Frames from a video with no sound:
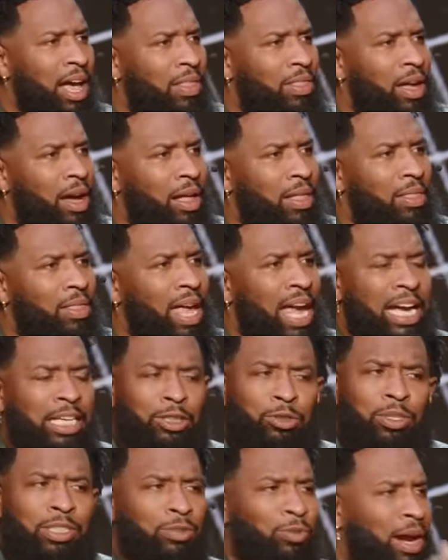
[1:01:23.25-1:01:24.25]
The
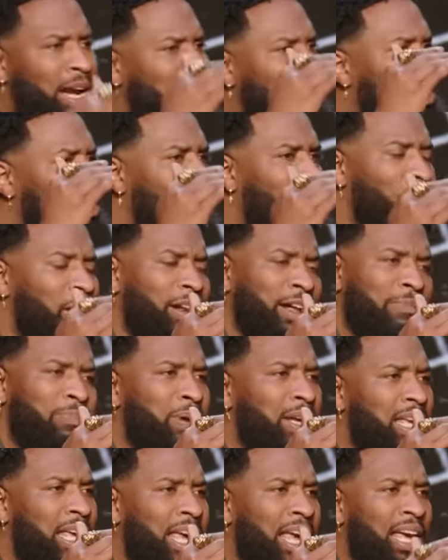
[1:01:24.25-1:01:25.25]
interest rates are going up
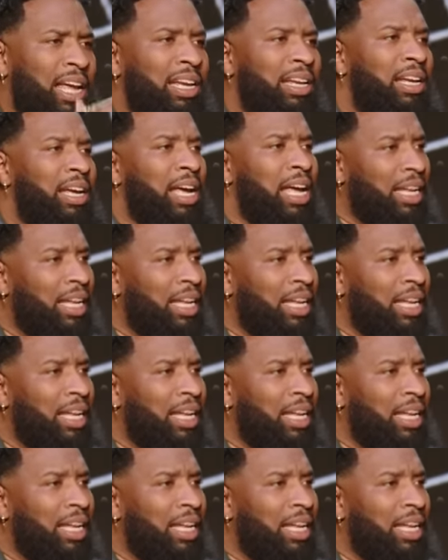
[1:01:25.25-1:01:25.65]
again.